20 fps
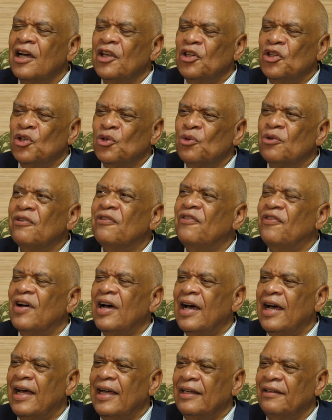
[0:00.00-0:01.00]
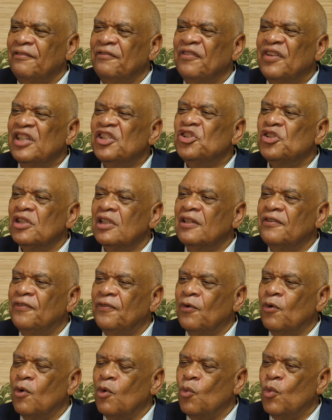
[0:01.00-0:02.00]
a unified vision
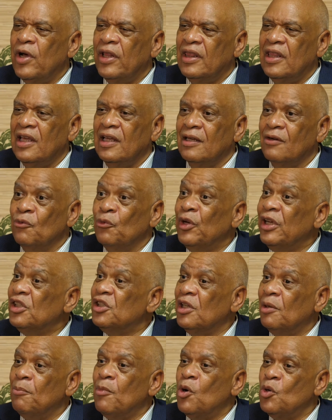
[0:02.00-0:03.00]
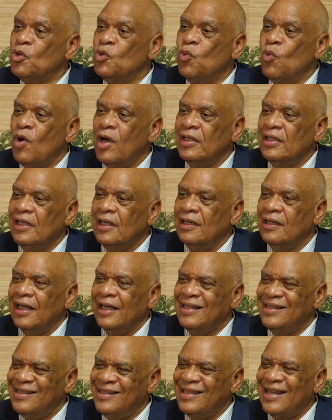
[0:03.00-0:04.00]
for what the region most wanted,
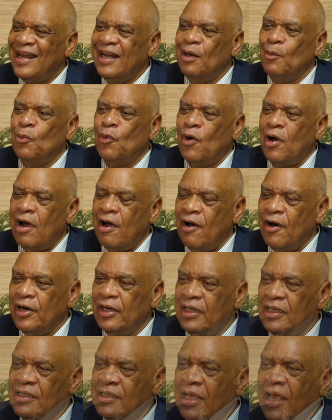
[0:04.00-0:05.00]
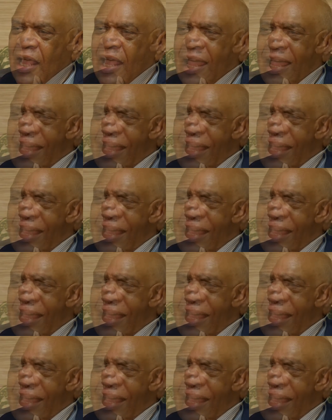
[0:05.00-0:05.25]
like setting priorities.